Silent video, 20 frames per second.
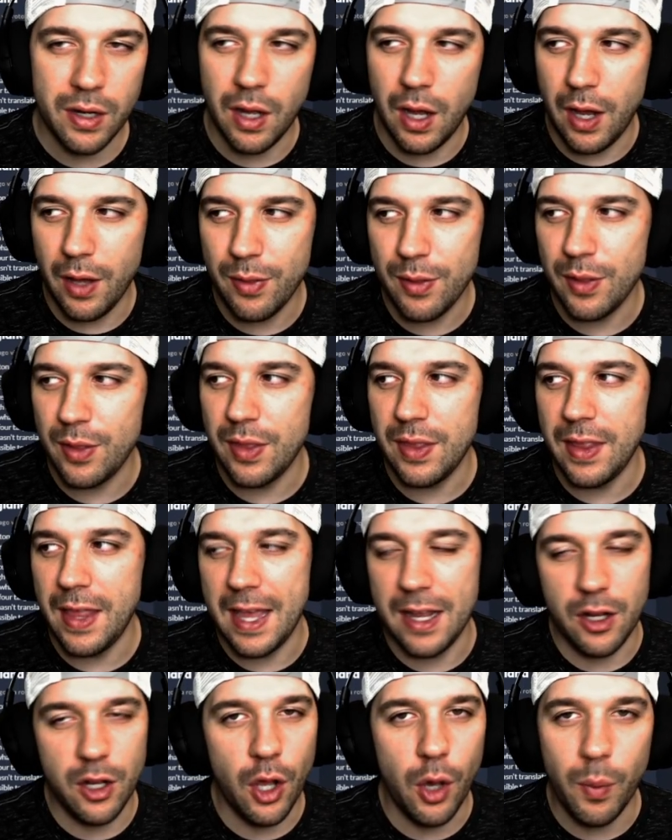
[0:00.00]
Other than that,
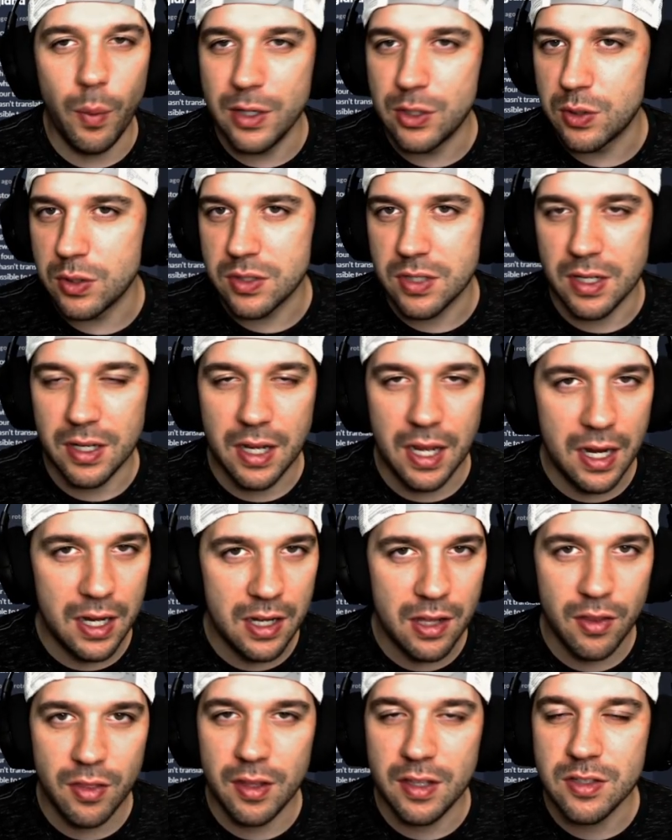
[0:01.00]
no interest in any
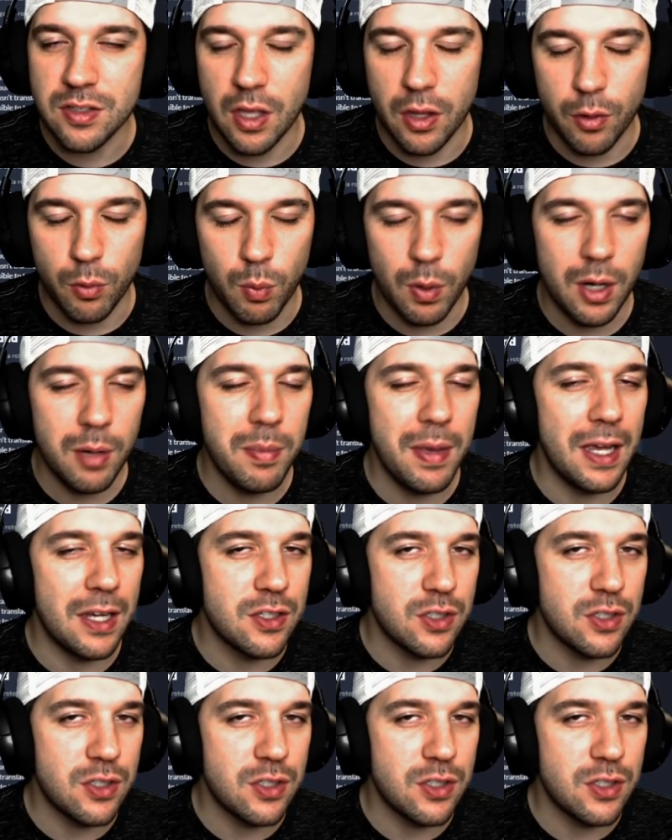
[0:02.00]
of these other running backs.